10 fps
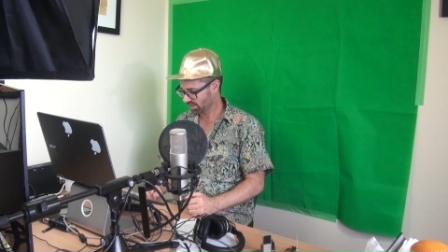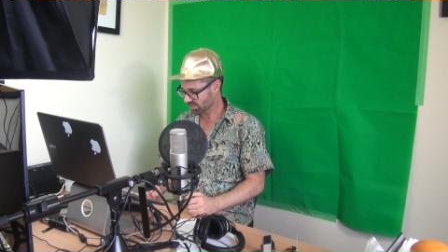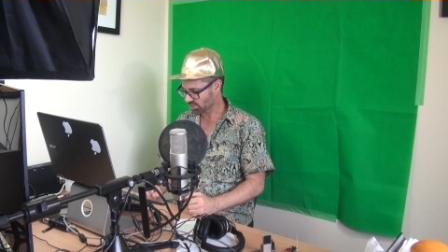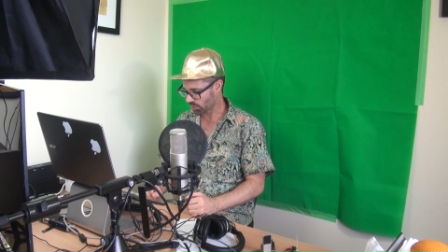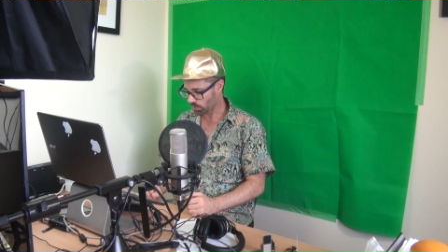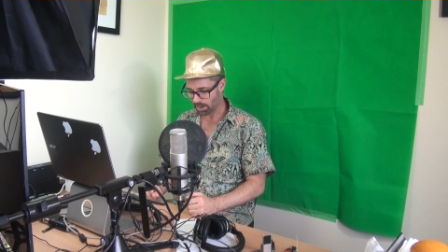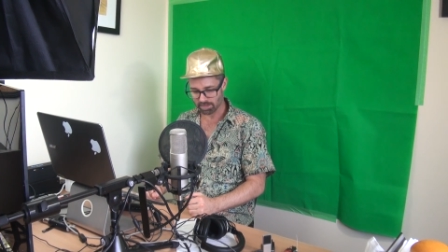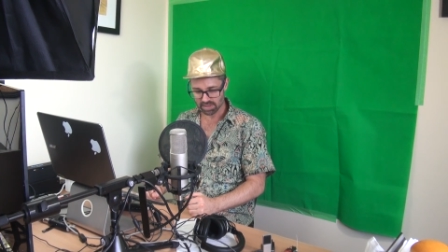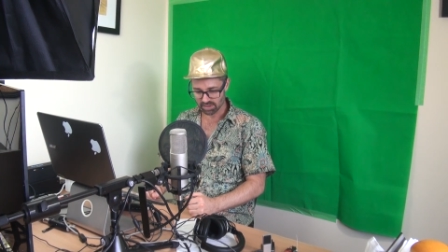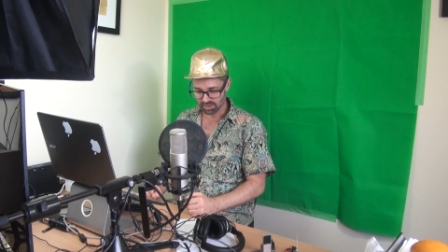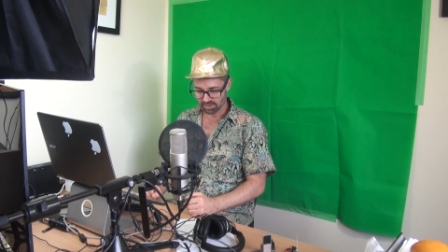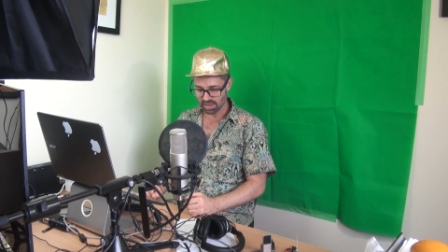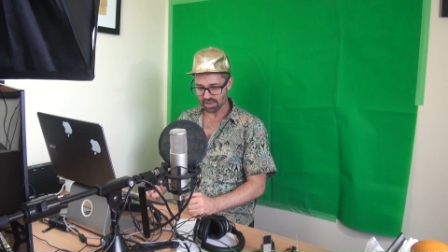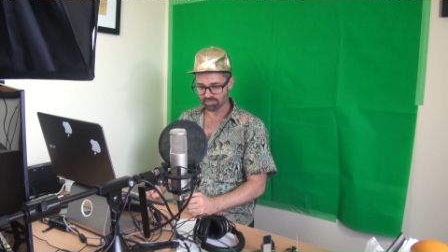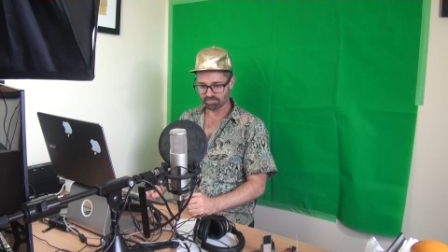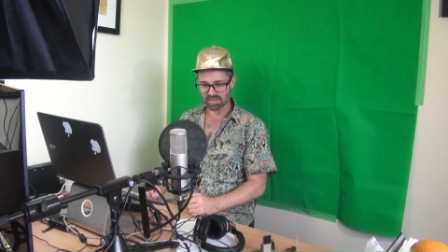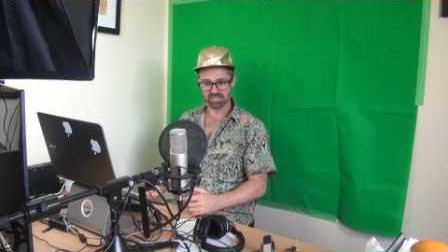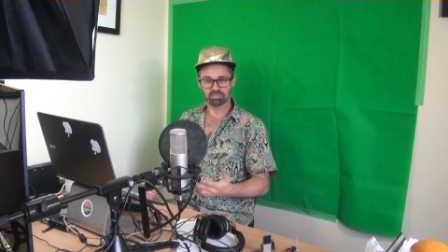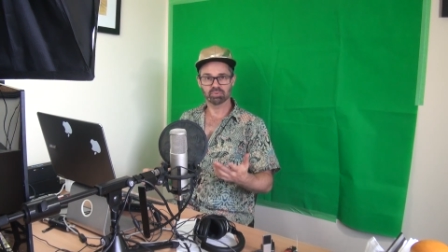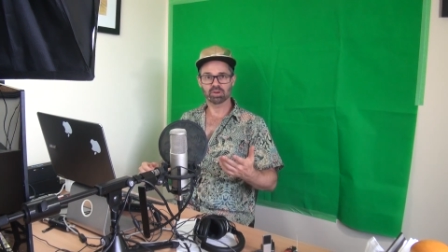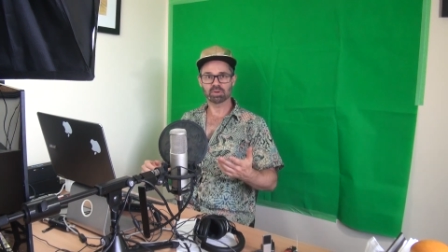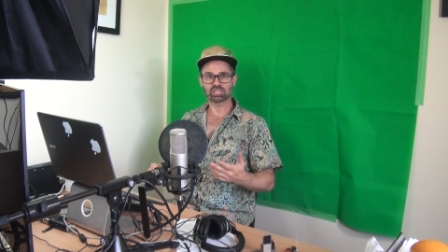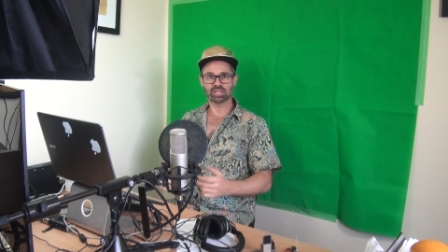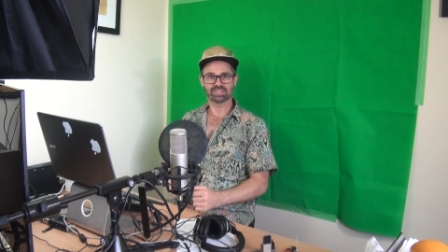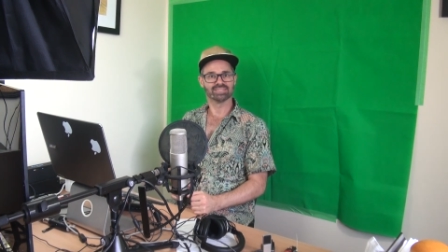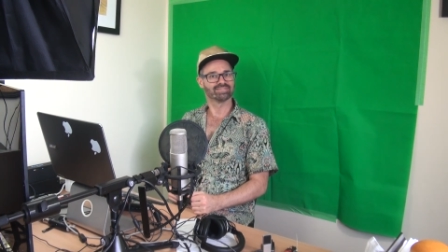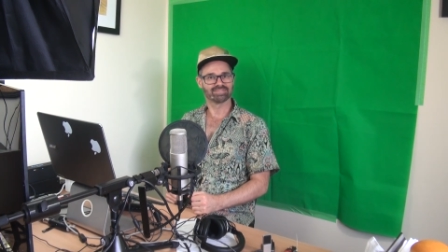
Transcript: So um, yeah, that's pretty much it.